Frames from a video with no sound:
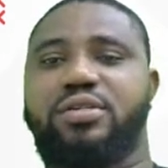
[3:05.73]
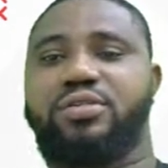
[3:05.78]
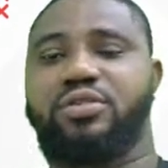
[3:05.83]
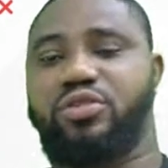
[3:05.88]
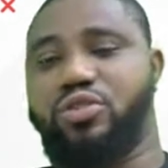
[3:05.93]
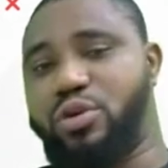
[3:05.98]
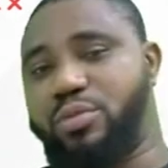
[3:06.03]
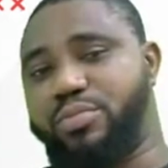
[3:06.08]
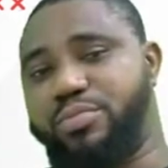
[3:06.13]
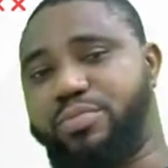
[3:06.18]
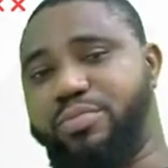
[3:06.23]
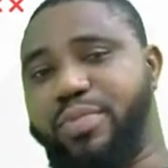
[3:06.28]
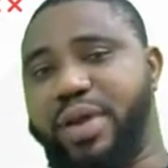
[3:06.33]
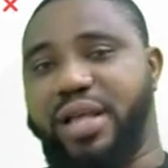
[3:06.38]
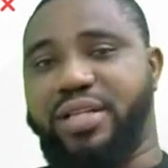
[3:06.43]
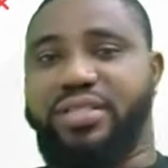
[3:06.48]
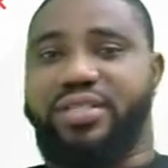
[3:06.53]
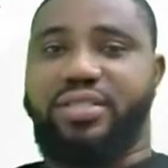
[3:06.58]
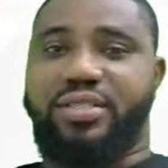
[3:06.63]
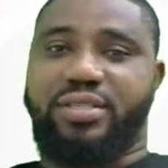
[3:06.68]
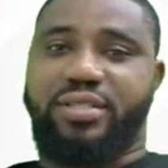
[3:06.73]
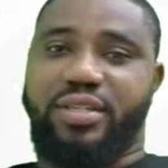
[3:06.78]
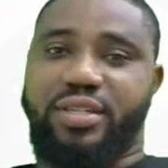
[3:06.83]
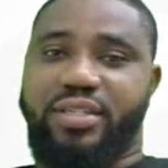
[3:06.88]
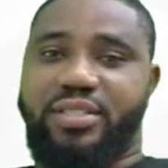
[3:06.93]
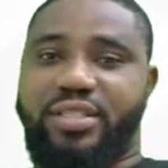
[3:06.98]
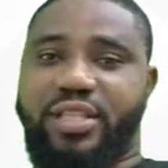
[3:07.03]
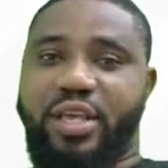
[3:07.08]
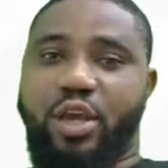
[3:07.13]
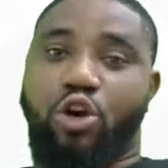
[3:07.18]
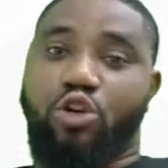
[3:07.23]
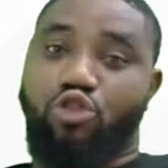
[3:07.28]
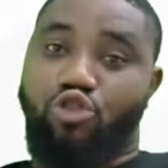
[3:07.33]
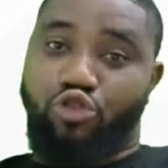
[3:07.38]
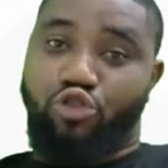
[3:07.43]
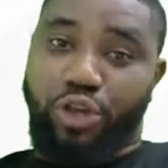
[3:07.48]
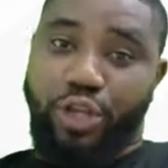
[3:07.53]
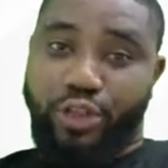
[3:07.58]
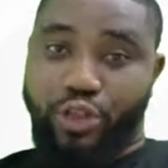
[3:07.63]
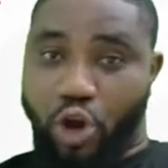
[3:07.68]
some birds stay on
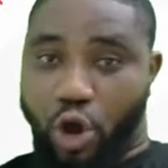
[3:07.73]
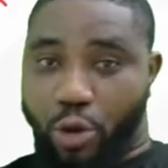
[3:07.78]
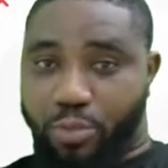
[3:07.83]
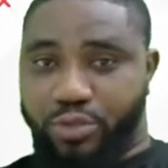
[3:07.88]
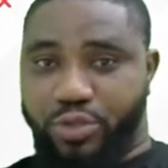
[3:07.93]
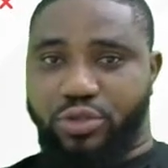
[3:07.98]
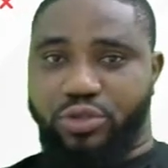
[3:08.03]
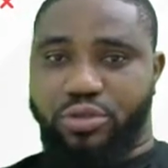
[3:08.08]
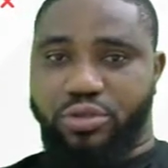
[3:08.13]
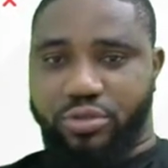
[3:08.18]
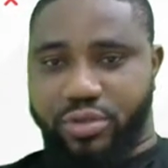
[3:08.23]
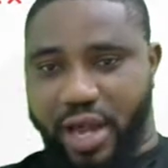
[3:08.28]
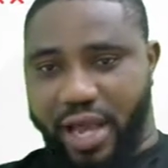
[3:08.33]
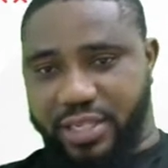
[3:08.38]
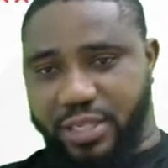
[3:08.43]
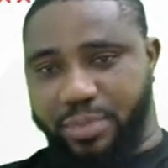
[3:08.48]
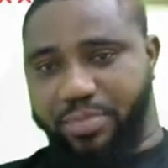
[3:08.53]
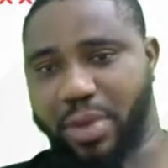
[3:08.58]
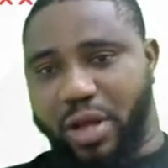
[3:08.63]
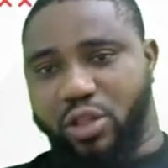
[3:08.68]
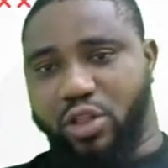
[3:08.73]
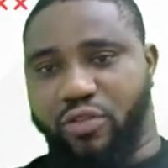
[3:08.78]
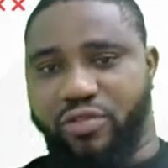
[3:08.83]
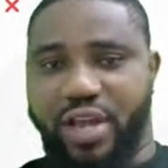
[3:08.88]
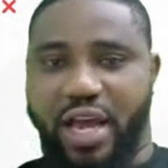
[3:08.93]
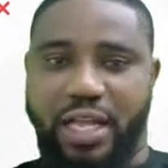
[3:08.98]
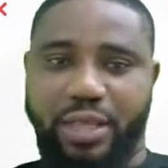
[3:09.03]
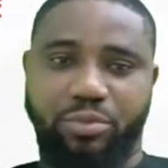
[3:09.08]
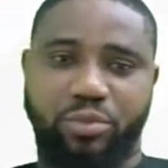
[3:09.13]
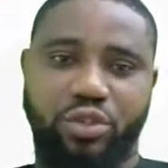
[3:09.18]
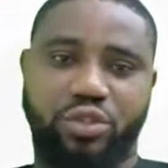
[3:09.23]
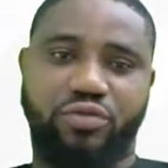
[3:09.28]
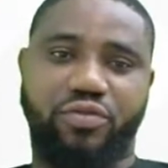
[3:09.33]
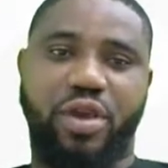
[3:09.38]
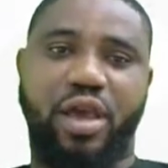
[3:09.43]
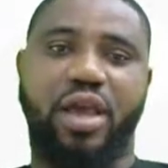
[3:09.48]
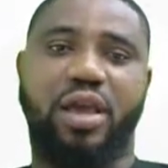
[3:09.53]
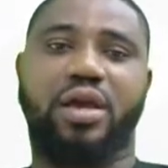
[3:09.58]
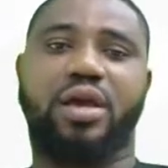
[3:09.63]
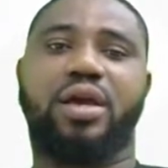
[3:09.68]
tree tops. That's a part of the
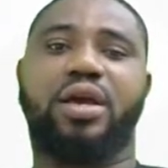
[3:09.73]
atmosphere.